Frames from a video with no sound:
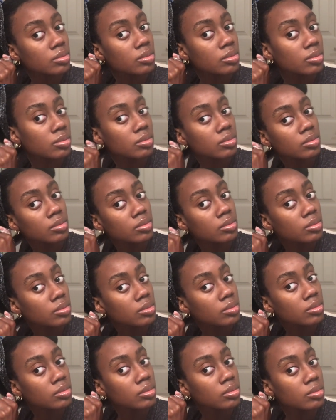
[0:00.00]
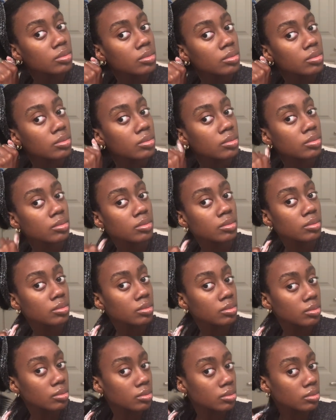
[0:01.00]

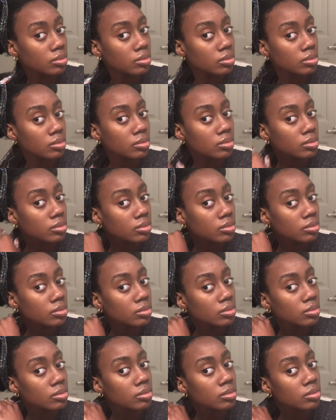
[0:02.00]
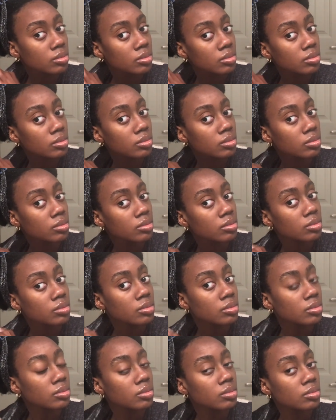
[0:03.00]

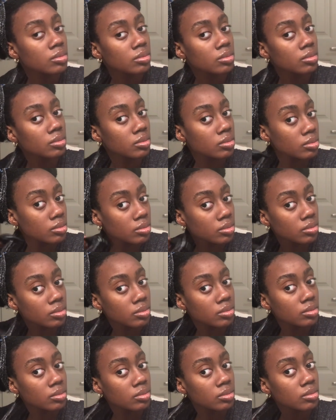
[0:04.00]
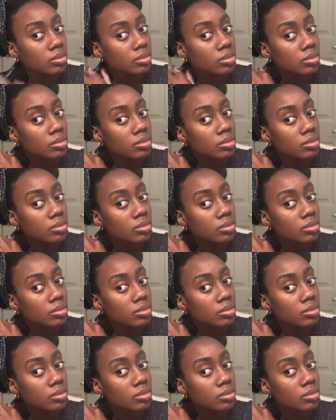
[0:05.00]
Nobody speaks.